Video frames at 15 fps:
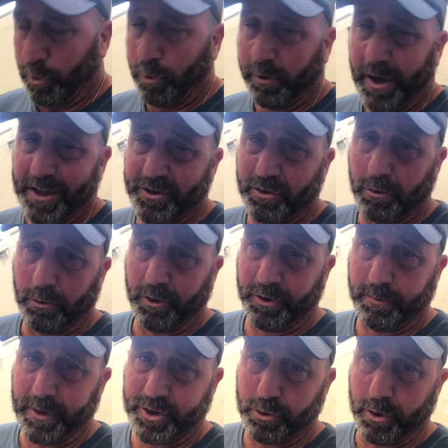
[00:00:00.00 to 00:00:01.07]
moral of that story
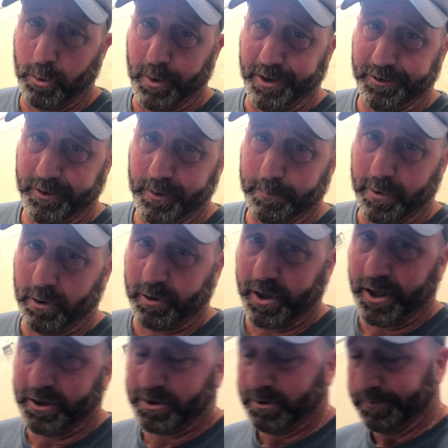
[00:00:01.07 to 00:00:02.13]
is make sure you wear your seatbelt,
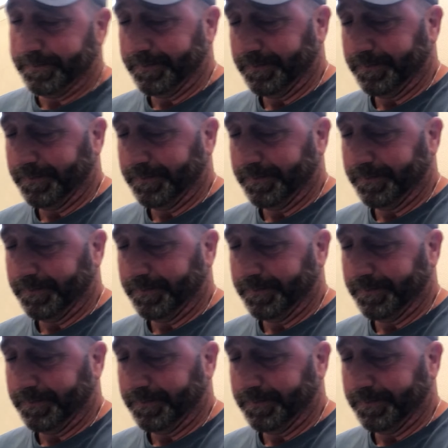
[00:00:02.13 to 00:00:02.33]
guys.